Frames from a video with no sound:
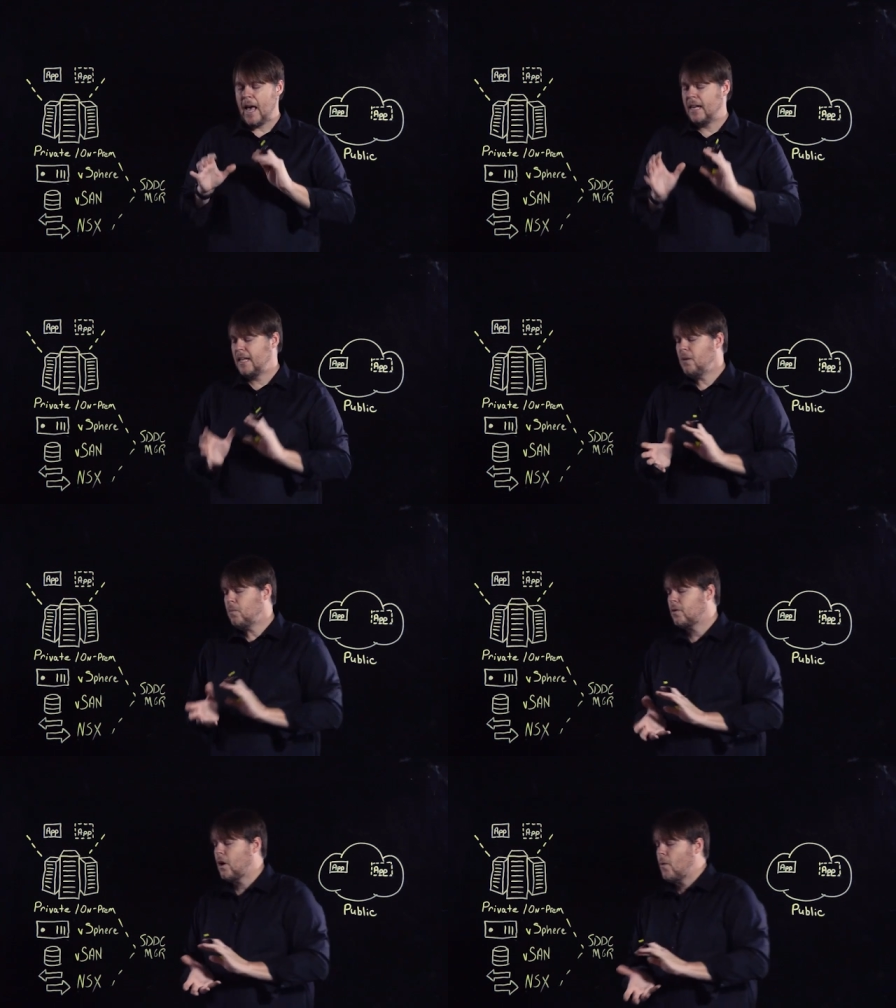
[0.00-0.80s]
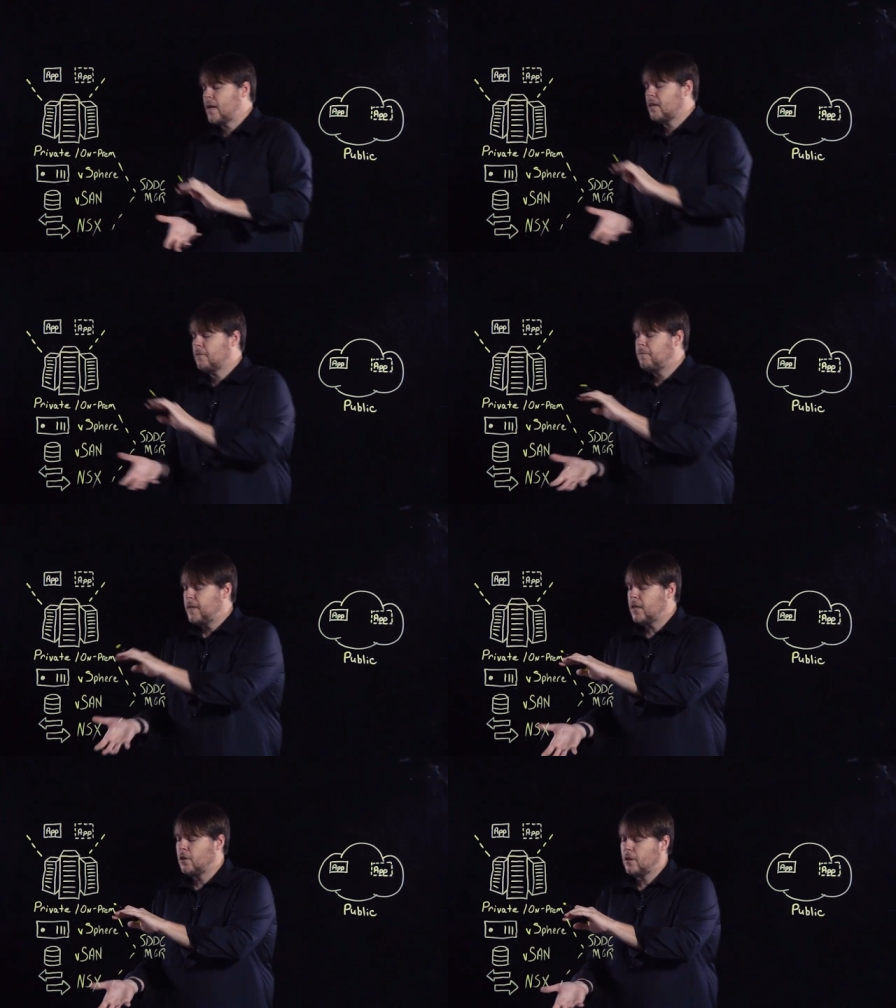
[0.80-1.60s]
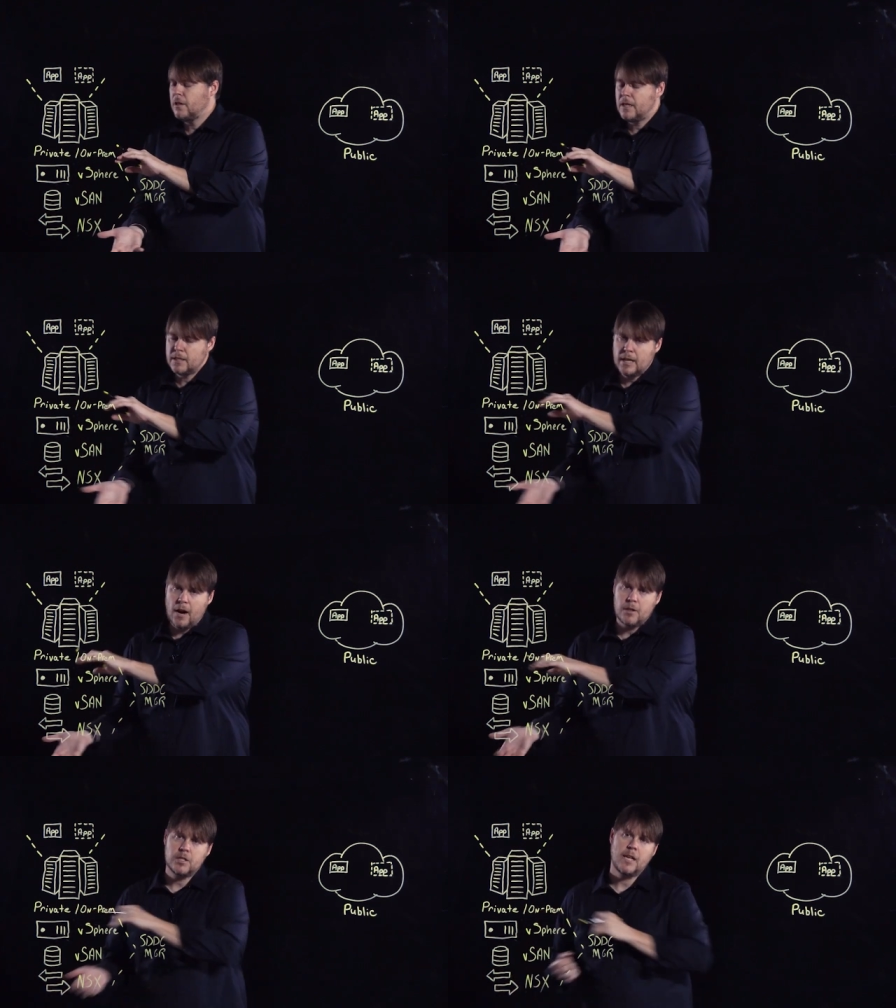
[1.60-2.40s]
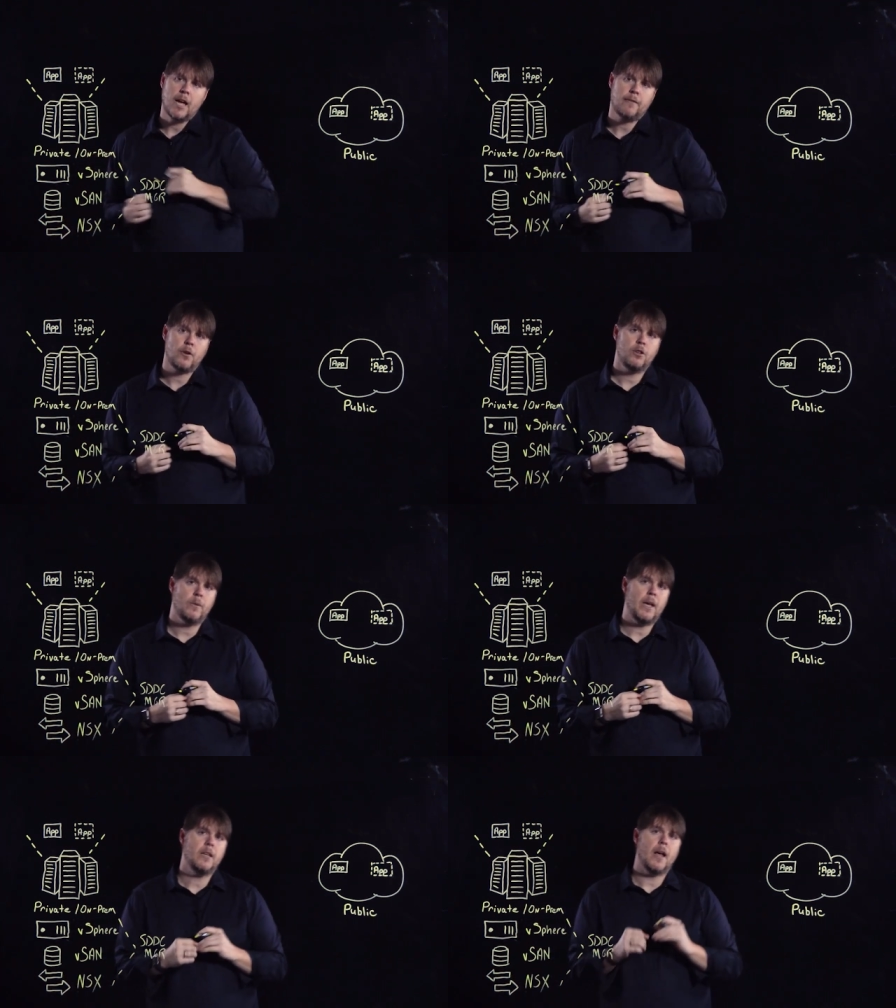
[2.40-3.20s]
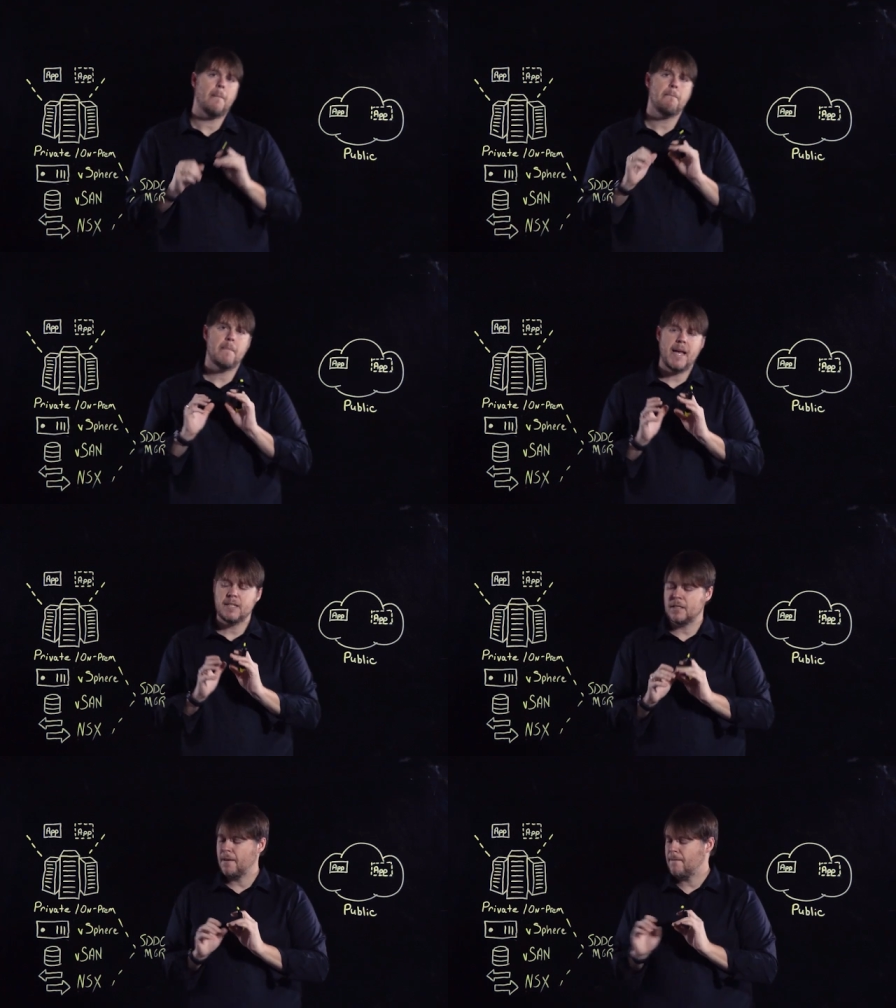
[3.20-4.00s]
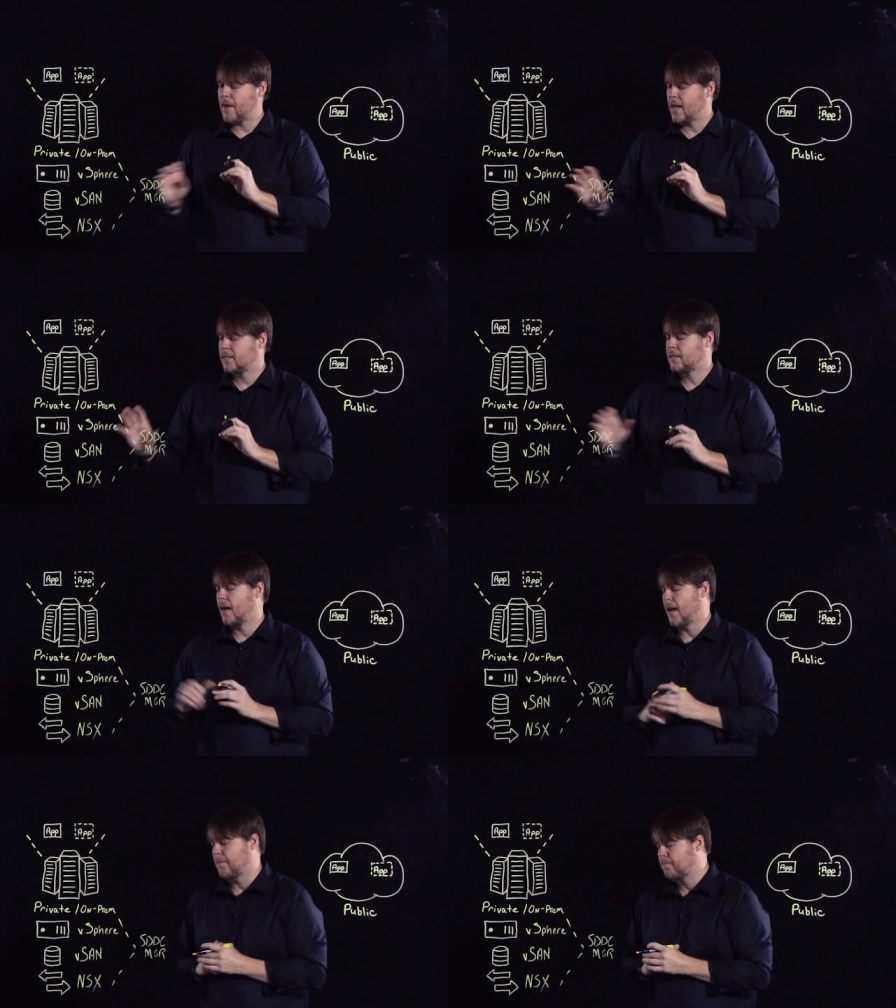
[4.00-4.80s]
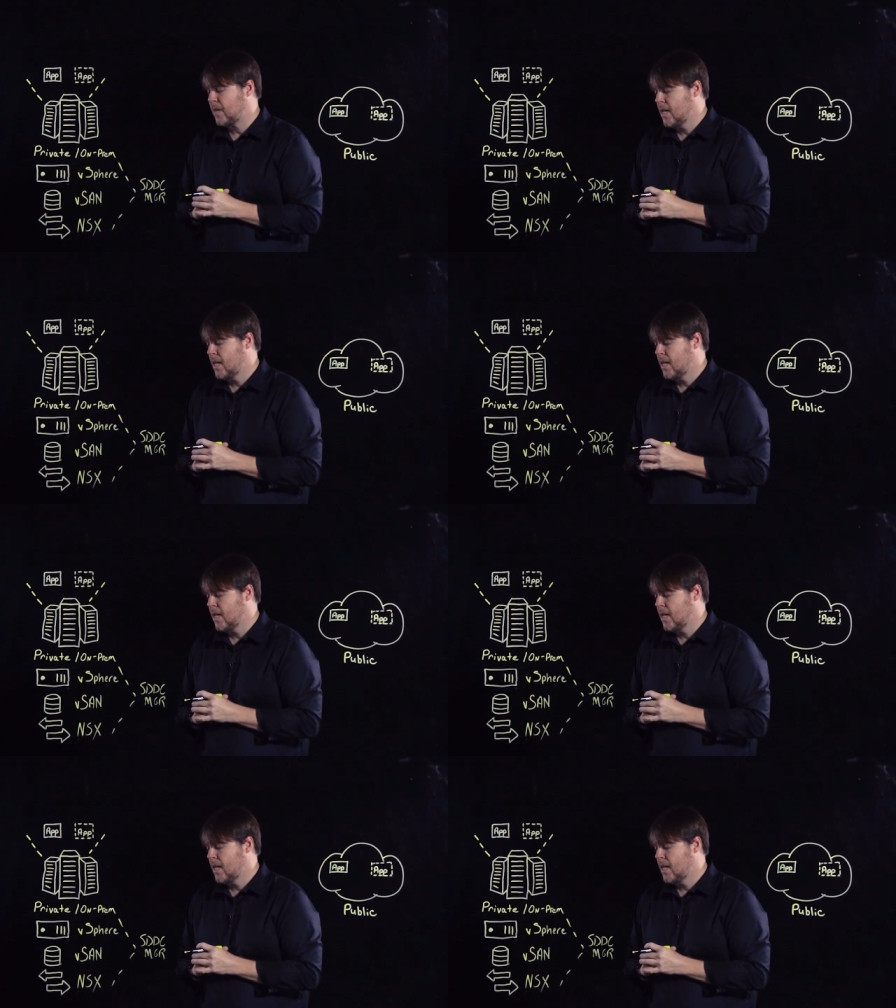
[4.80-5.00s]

and it will go and configure the entire stack for you in amazingly fast time.